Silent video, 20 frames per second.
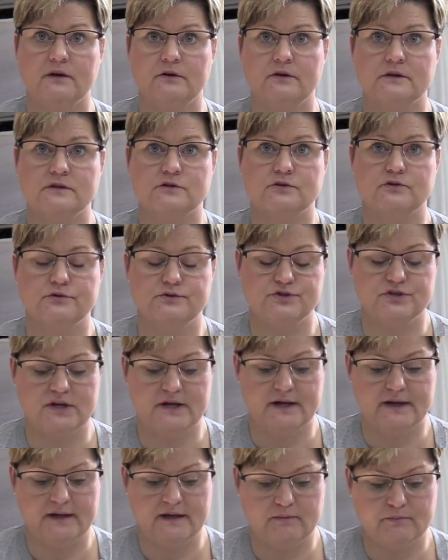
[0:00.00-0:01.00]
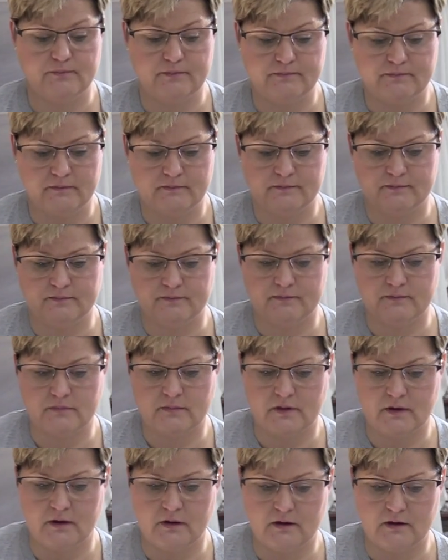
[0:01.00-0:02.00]
or excruciating
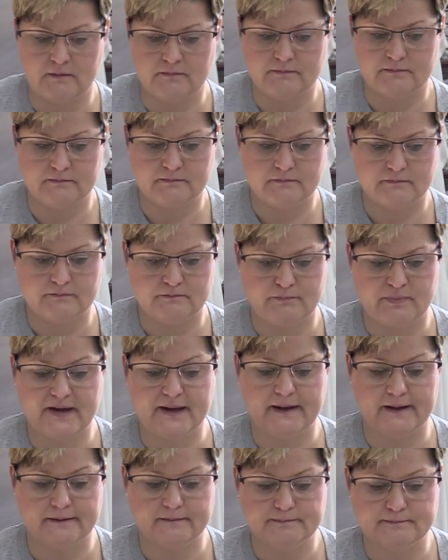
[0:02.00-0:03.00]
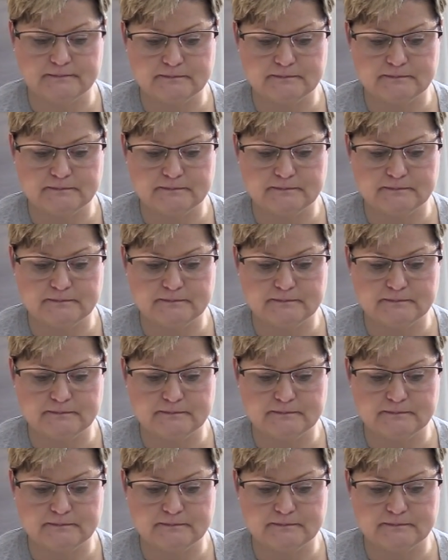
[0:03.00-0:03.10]
pain.